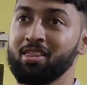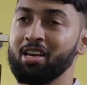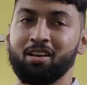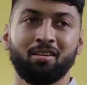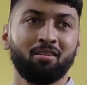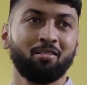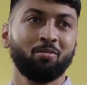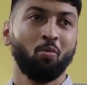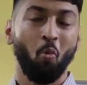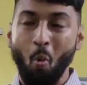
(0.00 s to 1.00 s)
that
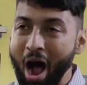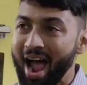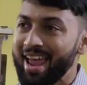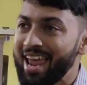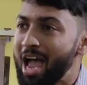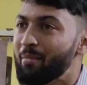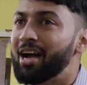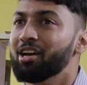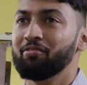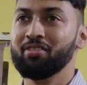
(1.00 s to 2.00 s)
why am I
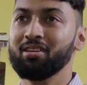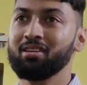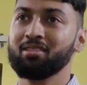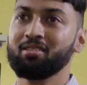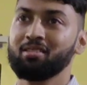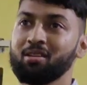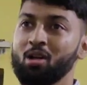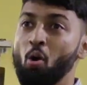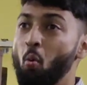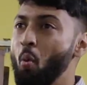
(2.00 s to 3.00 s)
different?
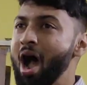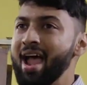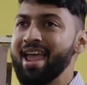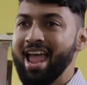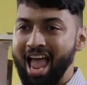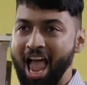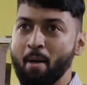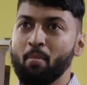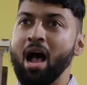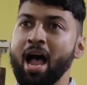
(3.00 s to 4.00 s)
Why
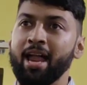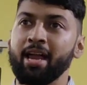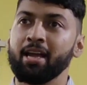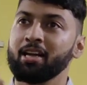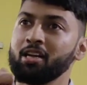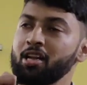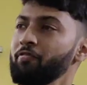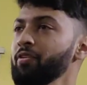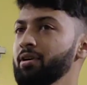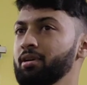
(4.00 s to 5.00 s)
am I
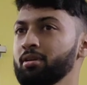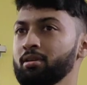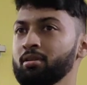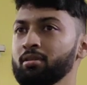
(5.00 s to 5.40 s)
different?